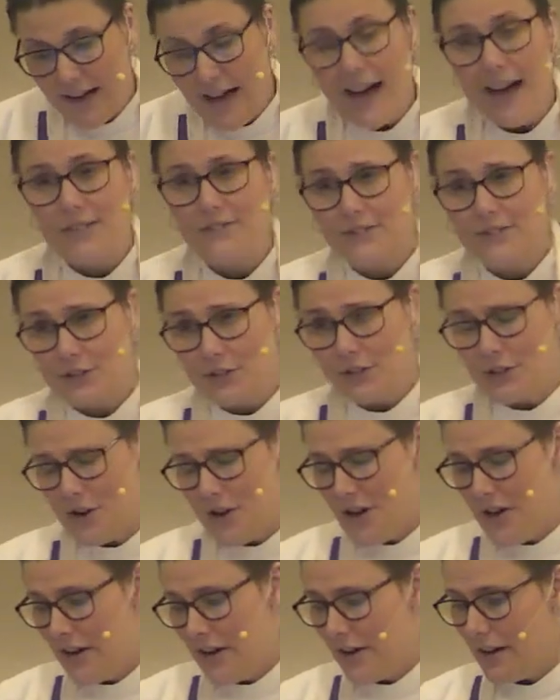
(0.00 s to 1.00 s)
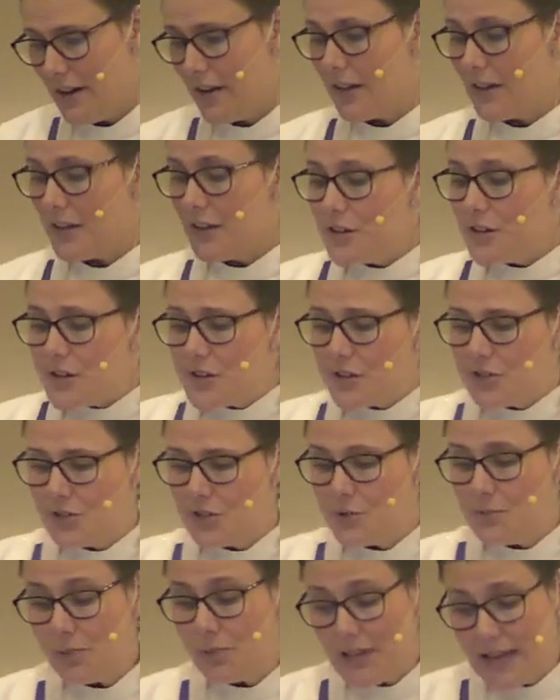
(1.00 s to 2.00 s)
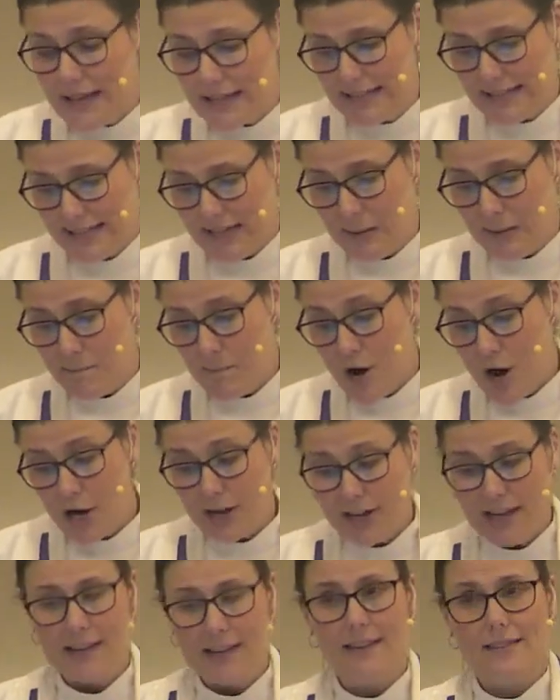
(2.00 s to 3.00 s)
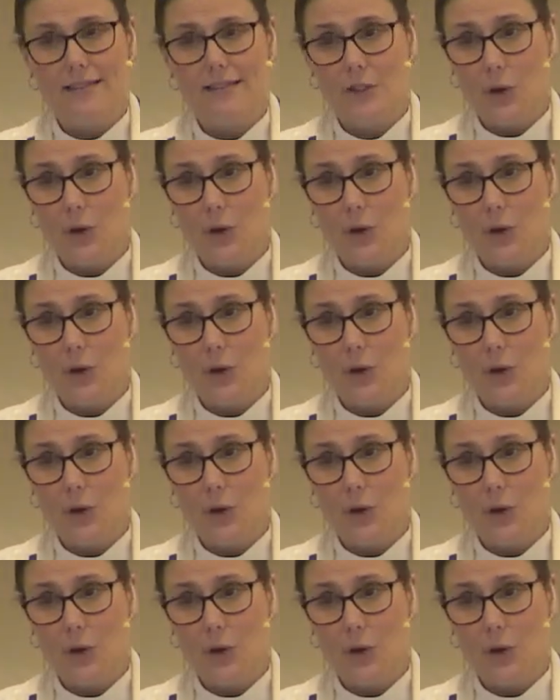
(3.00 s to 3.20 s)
After a Kiddush blessing marking